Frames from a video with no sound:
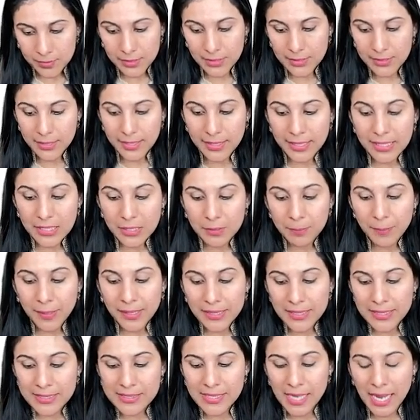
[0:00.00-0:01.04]
the
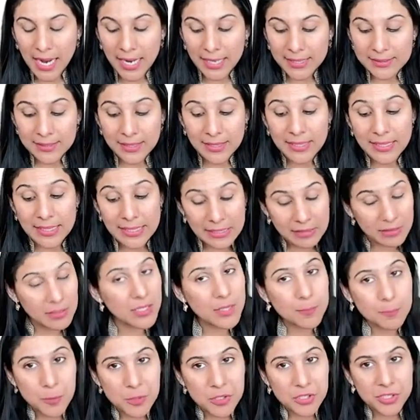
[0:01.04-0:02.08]
treatment is either
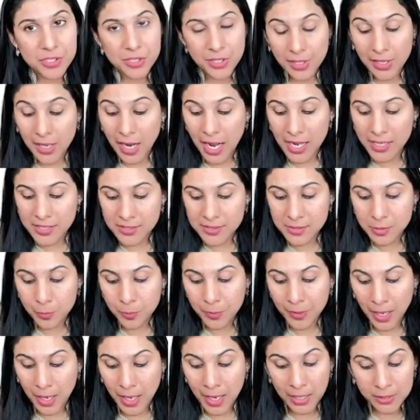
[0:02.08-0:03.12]
interpositional
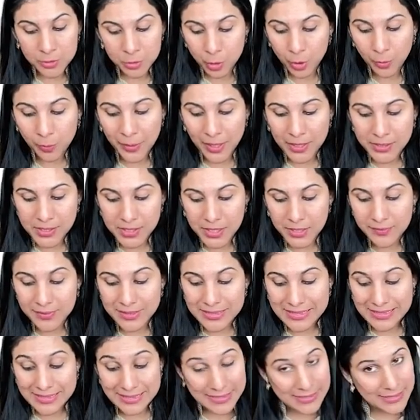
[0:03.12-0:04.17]
arthroplasty
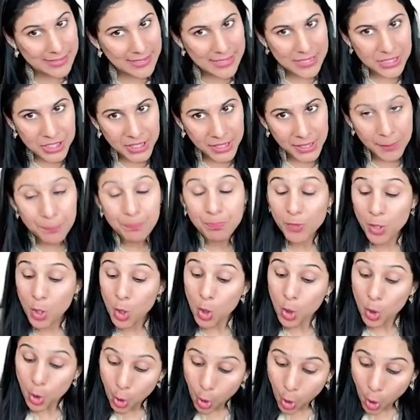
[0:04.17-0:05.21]
with CCG
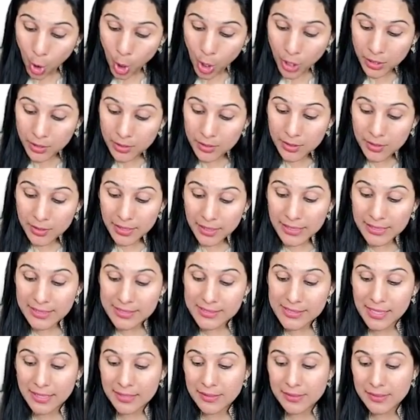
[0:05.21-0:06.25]
or it
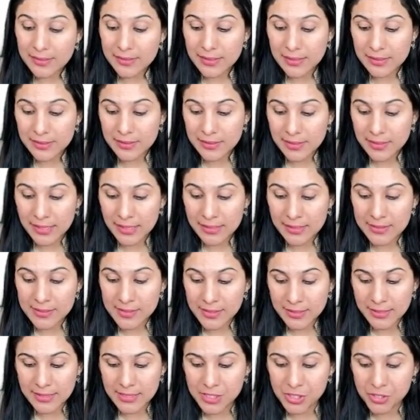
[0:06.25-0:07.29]
is an it
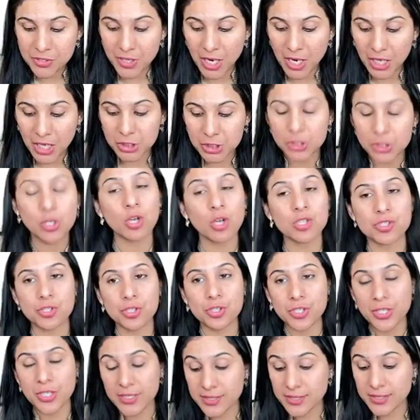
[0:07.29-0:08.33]
is a distraction
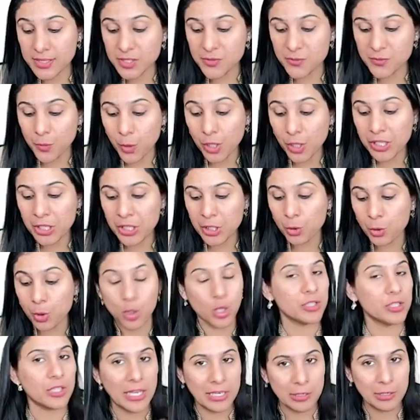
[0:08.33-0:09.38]
osteogenesis for
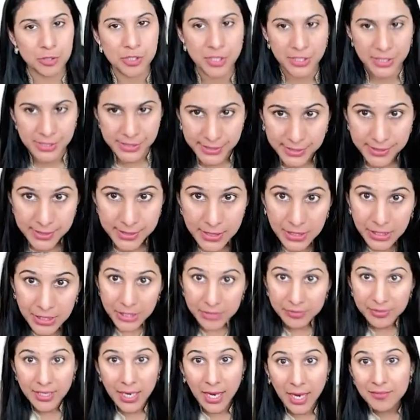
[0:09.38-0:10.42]
neocondylogenesis.
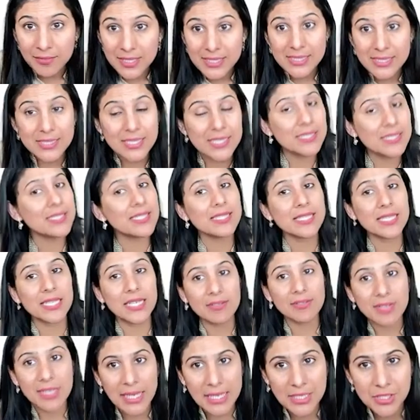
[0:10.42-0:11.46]
We have discussed this in
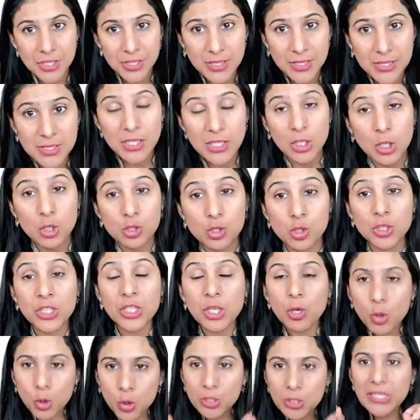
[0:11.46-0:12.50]
our lectures. So
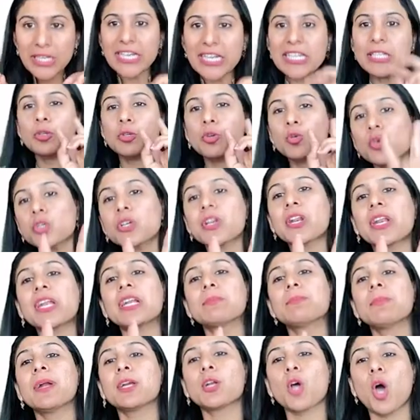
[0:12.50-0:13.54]
the only two
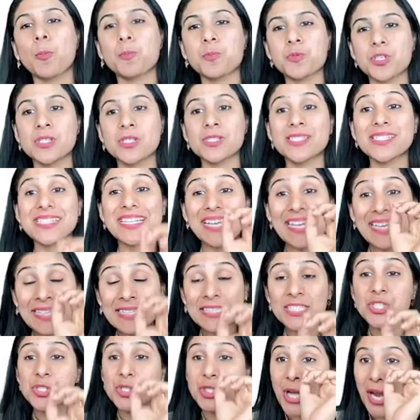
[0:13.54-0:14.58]
treatment options
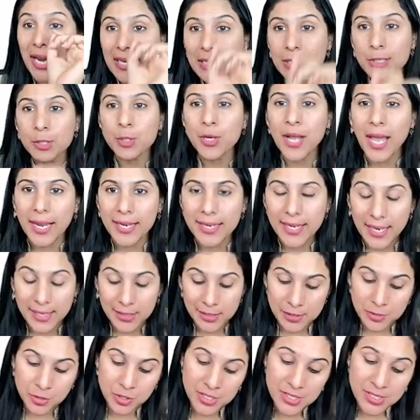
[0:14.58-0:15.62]
in childhood
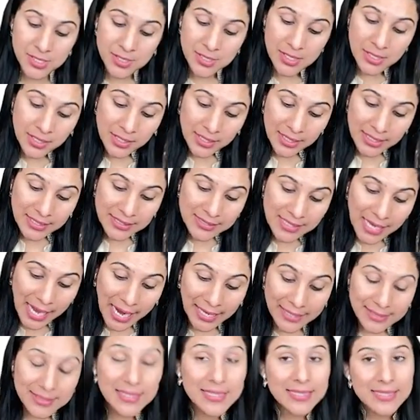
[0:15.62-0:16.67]
ankylosis is
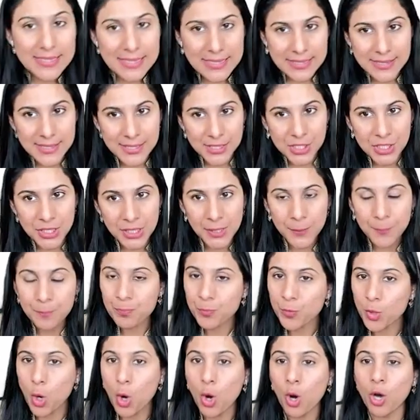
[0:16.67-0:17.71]
either CCG
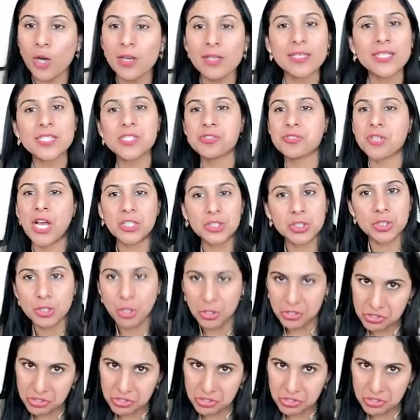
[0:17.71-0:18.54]
or distraction